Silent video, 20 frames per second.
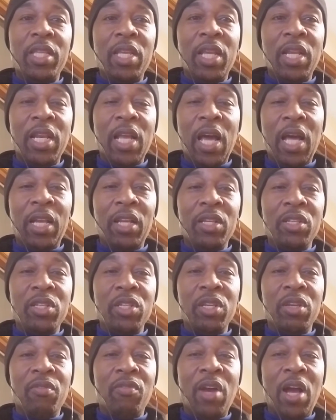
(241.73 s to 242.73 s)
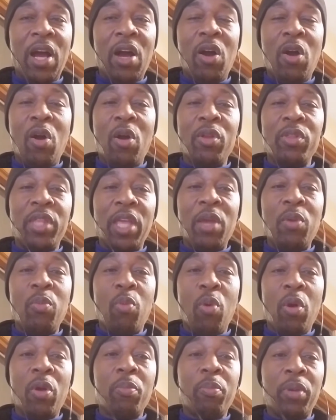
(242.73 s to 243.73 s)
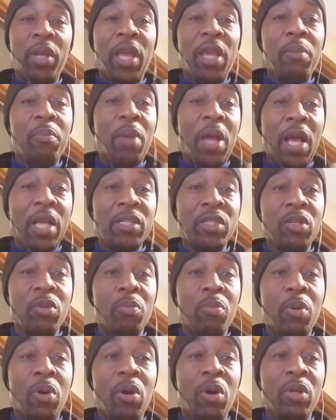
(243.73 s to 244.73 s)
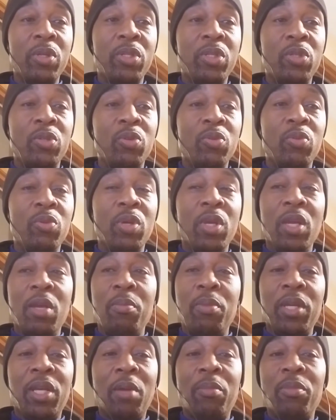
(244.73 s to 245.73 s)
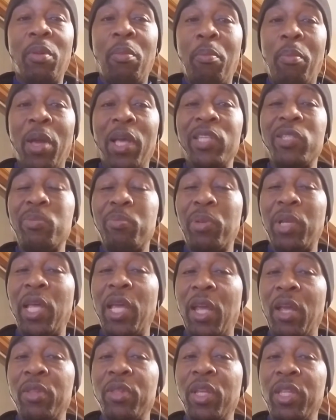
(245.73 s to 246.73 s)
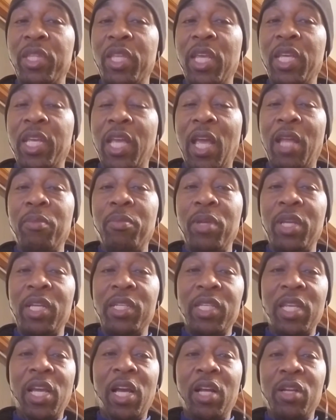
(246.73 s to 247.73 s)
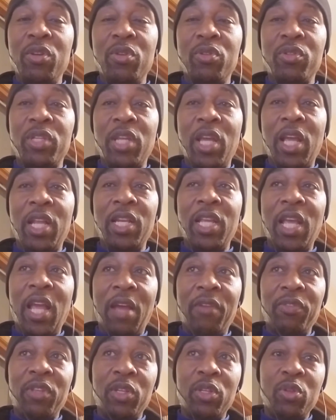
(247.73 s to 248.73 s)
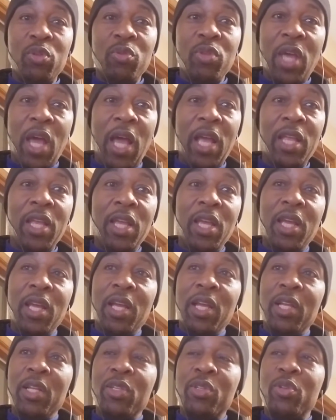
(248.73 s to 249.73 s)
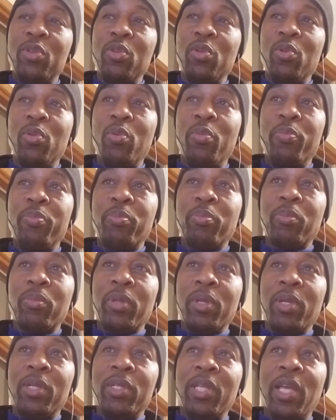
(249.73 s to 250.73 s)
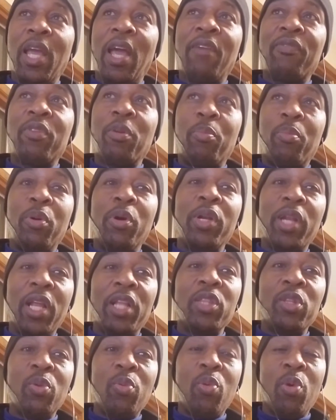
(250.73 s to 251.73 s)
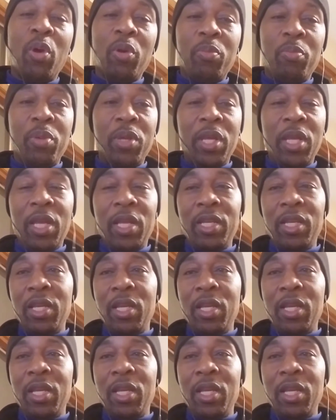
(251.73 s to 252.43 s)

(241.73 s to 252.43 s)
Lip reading: analogy of how hard they work playing basketball to become the best player that they can, because they understand they have to do that to, they have to put in the work, be it